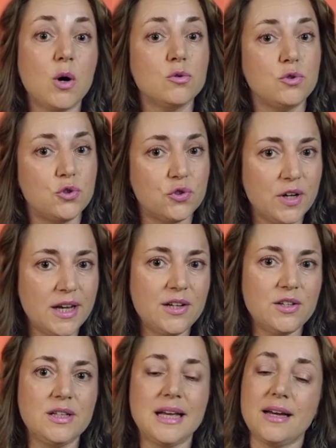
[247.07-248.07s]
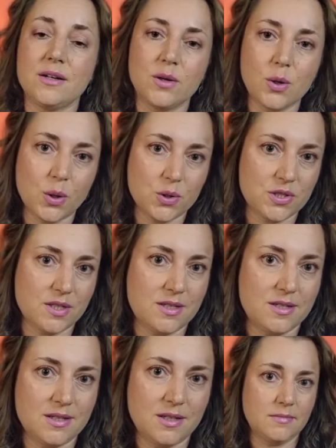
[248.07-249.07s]
on training and
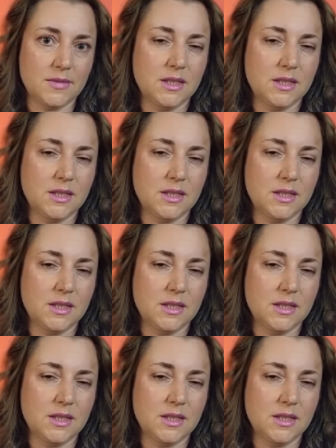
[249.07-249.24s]
courses.